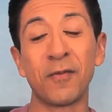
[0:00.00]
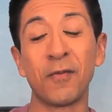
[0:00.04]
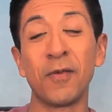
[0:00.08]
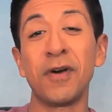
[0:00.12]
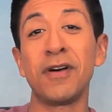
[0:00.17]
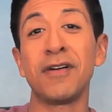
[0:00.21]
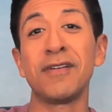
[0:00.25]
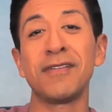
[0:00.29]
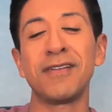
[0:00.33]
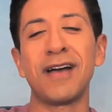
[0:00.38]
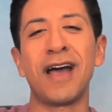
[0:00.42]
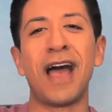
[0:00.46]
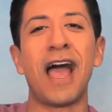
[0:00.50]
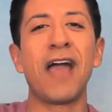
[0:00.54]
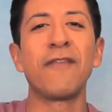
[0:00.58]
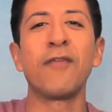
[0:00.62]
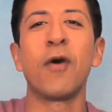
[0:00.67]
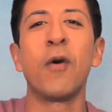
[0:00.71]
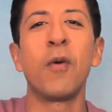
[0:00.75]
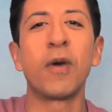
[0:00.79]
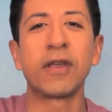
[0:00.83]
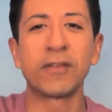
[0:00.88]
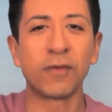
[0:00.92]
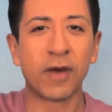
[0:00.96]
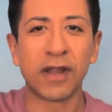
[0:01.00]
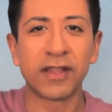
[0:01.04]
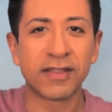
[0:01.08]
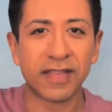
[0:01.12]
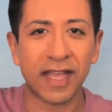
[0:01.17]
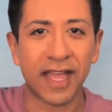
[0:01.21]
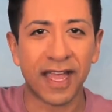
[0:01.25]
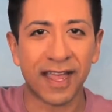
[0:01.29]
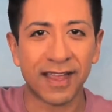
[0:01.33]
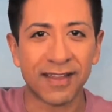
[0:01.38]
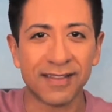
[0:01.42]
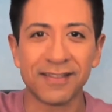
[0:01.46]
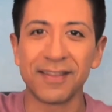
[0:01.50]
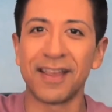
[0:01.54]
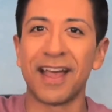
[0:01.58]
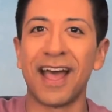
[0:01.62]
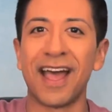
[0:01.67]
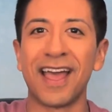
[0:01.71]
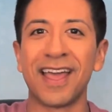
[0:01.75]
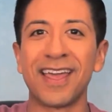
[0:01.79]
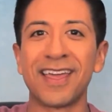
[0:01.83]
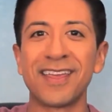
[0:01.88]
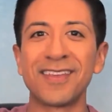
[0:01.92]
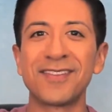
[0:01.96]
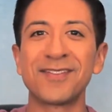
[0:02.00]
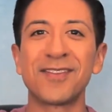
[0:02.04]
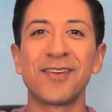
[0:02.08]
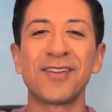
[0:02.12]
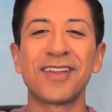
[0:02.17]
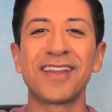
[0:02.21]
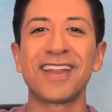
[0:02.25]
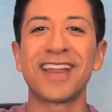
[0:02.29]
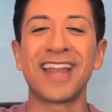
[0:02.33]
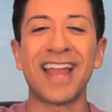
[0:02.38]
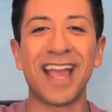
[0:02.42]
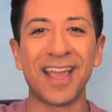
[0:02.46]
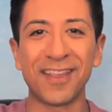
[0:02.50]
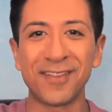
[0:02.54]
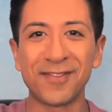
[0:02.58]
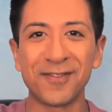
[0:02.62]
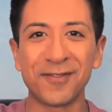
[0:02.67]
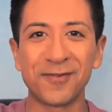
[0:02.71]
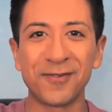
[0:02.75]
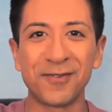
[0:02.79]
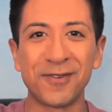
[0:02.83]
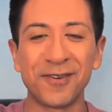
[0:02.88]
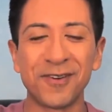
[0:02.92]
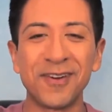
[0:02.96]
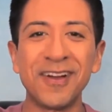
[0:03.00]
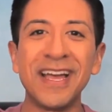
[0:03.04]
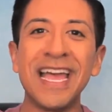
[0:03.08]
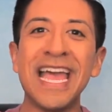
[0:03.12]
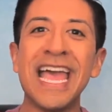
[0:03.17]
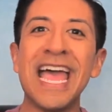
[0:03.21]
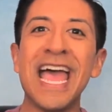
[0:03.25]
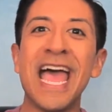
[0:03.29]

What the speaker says: Well, I've always wanted to act. I started in high school.